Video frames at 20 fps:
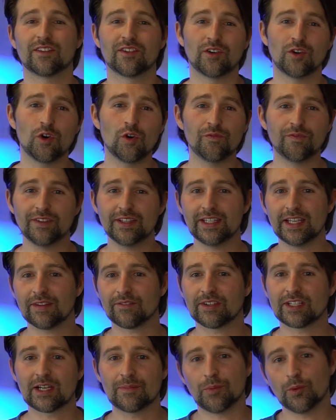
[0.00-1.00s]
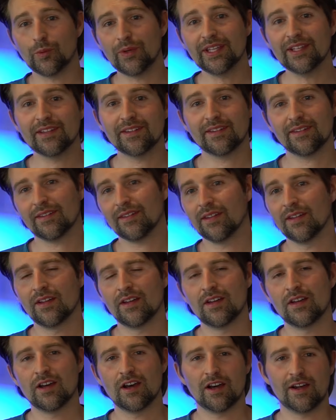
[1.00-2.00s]
So hopefully every couple weeks,
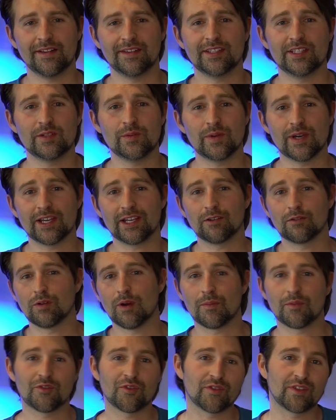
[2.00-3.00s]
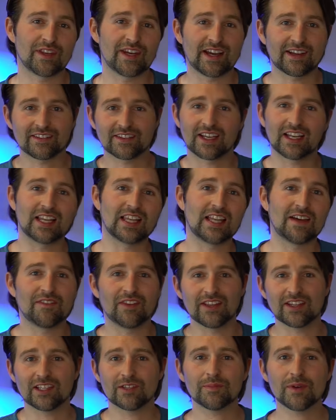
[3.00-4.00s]
I'll see what I come up with for the next kind of
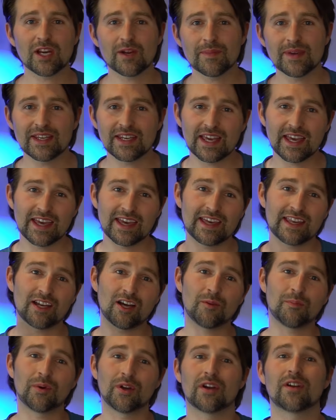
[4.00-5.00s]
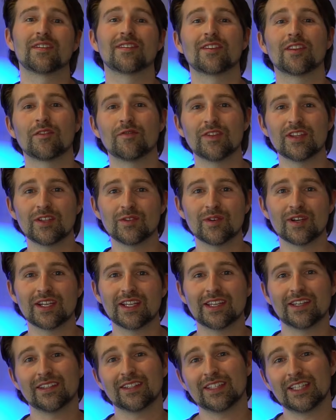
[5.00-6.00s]
level experiment, and I'll put out another video on
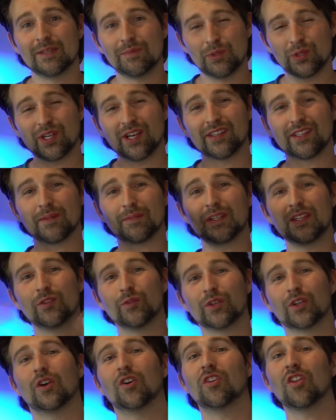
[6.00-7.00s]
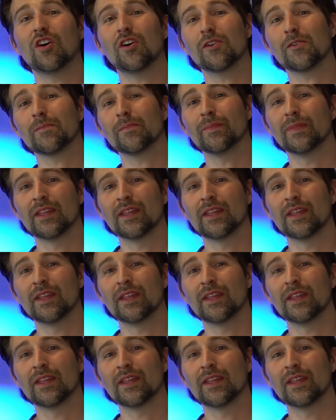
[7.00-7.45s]
it and keep you guys updated as we go along.